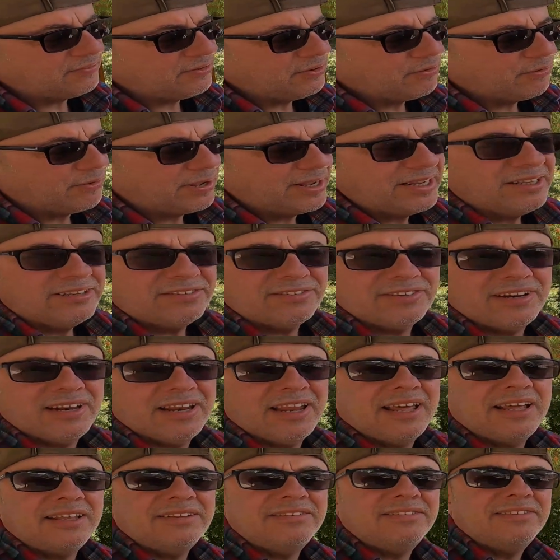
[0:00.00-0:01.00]
if it rains a
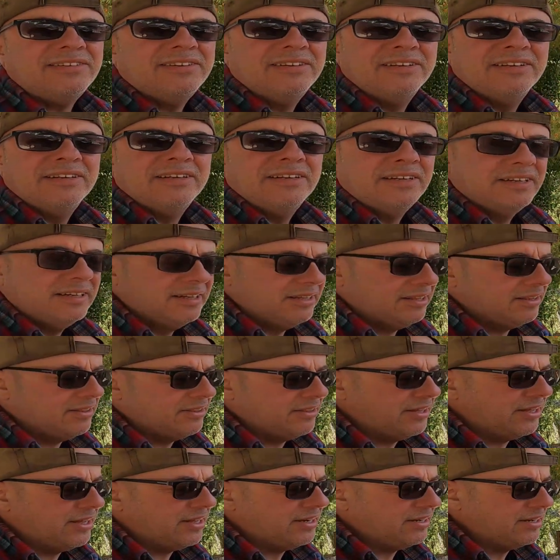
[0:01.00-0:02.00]
lot,
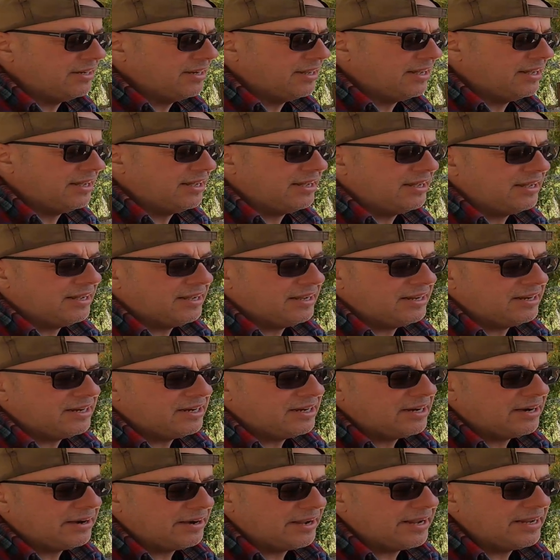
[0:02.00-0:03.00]
then
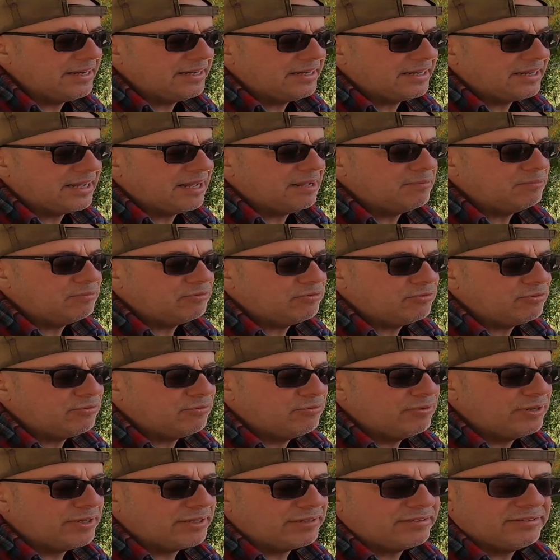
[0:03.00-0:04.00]
rain comes
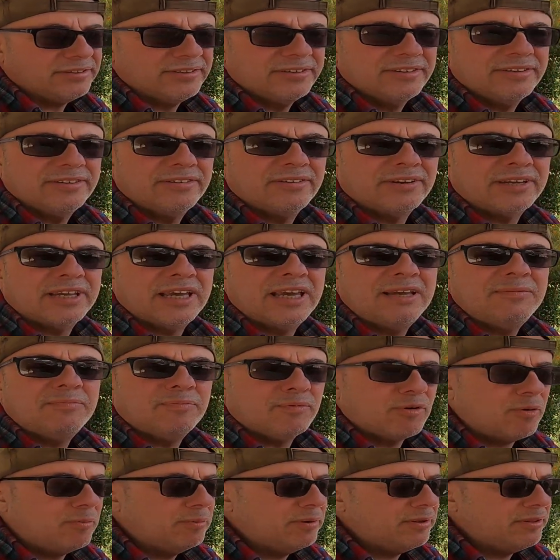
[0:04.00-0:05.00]
through it. Okay,
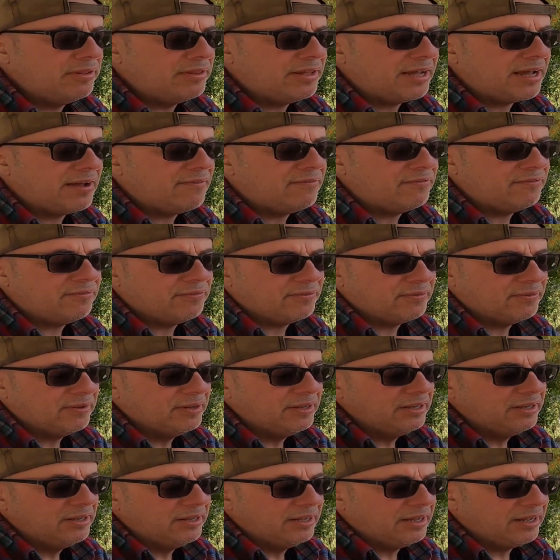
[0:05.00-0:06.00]
probably they have
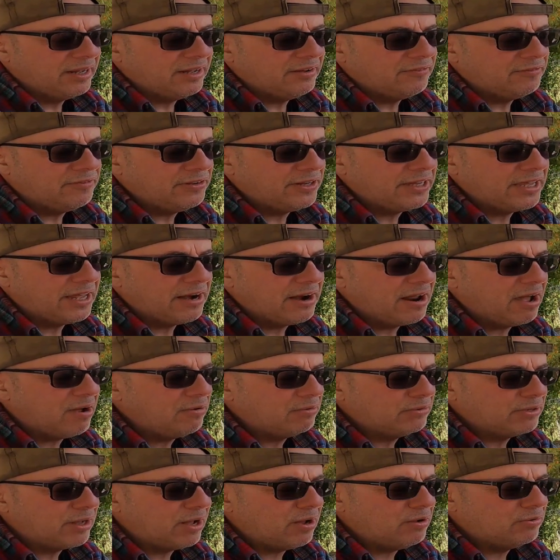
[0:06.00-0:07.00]
figured
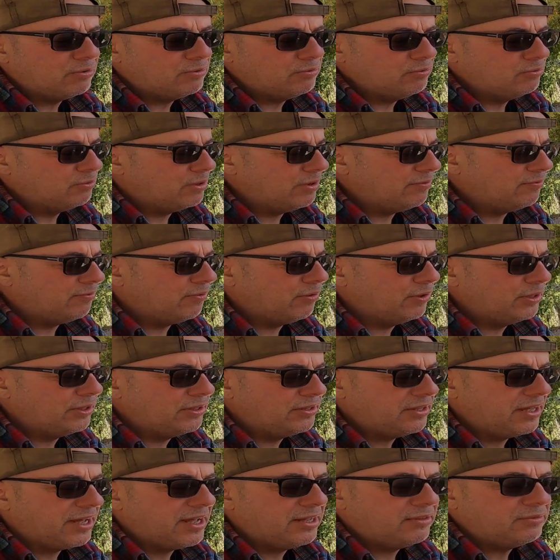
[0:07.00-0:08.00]
out how to
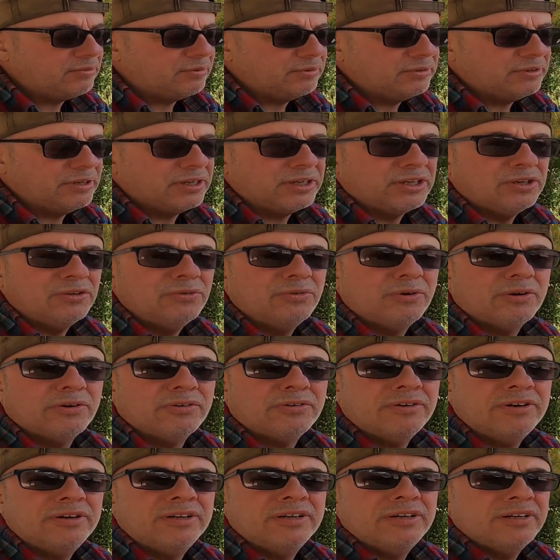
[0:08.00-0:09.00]
avoid that on the
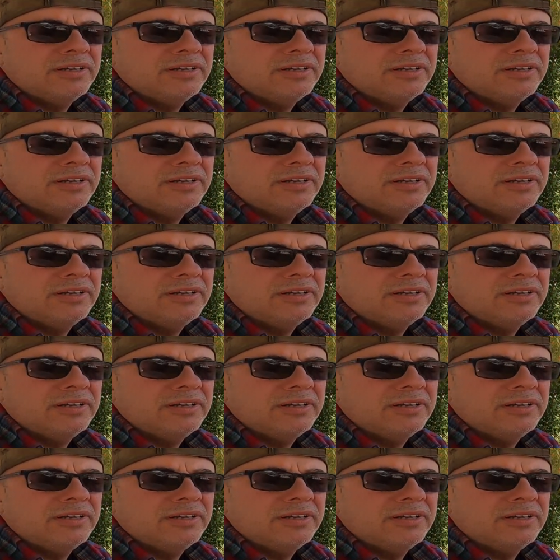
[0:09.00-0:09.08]
newer